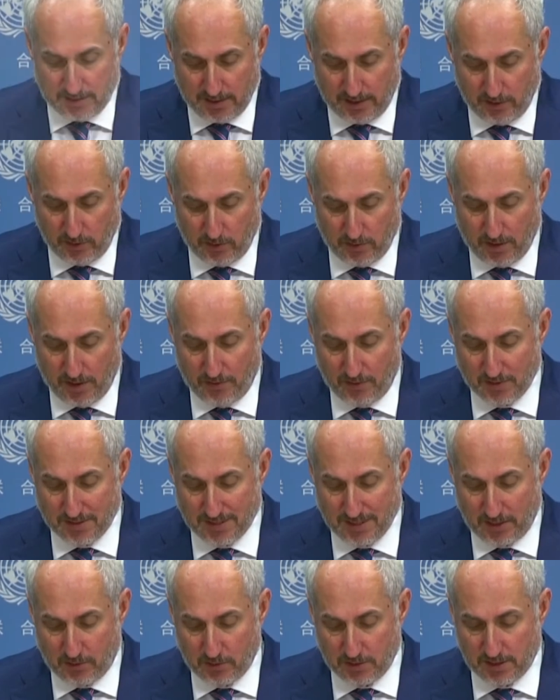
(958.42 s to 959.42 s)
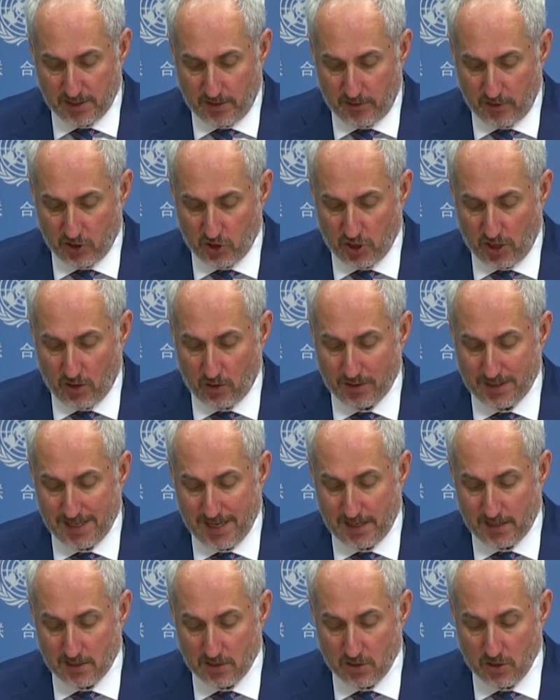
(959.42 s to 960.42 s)
tell you that the Secretary General
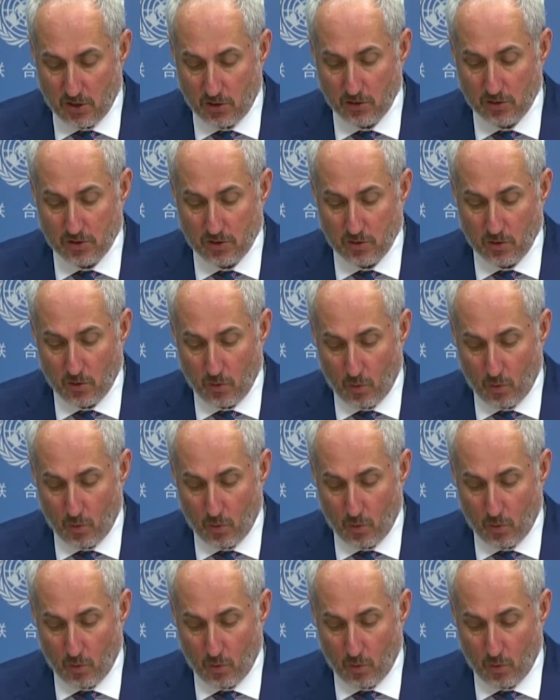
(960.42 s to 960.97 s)
takes note